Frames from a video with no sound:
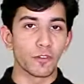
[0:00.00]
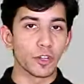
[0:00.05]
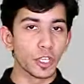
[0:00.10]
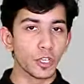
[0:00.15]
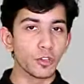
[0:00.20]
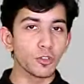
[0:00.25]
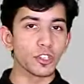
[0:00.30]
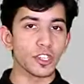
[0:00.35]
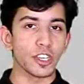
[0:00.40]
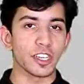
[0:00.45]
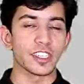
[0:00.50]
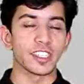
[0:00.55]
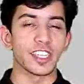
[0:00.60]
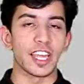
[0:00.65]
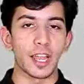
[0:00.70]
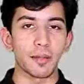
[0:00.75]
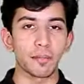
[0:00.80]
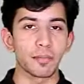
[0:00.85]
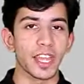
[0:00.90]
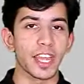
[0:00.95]
for users
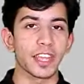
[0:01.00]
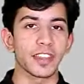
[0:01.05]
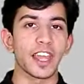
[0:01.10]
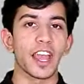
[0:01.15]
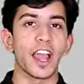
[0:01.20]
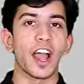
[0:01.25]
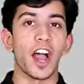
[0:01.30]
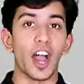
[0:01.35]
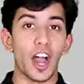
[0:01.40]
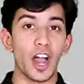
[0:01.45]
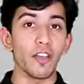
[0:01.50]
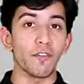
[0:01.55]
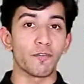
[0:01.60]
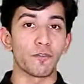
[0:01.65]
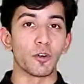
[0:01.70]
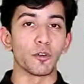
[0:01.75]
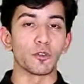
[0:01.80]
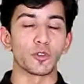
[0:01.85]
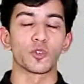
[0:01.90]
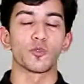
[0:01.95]
that update their
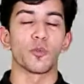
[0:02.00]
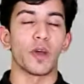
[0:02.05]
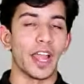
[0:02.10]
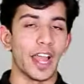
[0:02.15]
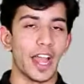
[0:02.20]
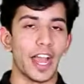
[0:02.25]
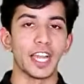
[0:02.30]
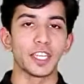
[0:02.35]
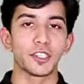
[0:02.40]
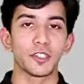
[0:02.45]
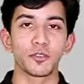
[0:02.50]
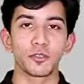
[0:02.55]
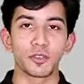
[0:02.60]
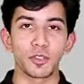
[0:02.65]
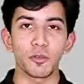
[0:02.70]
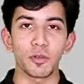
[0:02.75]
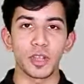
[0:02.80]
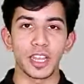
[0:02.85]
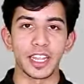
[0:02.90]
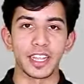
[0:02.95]
iPhones via iTunes
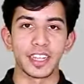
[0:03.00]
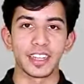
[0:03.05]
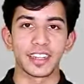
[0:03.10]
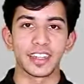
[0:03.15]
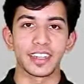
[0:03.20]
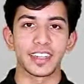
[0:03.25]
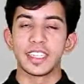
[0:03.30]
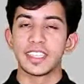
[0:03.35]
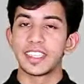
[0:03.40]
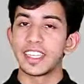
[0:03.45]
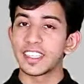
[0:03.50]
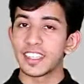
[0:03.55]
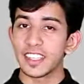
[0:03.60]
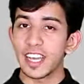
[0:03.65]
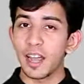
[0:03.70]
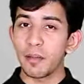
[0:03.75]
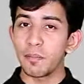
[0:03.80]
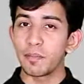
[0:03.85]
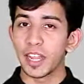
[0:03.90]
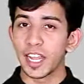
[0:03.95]
only. This
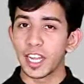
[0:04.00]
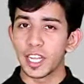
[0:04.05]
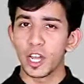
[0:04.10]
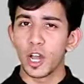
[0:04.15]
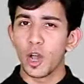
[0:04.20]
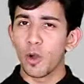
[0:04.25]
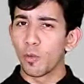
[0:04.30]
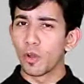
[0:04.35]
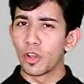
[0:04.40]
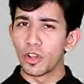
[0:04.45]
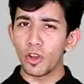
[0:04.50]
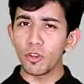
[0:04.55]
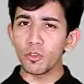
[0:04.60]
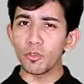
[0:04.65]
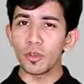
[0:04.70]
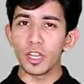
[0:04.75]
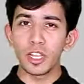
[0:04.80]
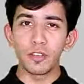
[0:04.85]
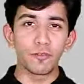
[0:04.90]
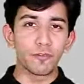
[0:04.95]
update will not
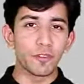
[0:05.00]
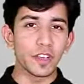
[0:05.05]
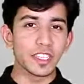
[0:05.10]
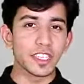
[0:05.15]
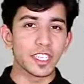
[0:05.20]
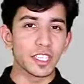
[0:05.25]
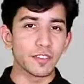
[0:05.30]
only fix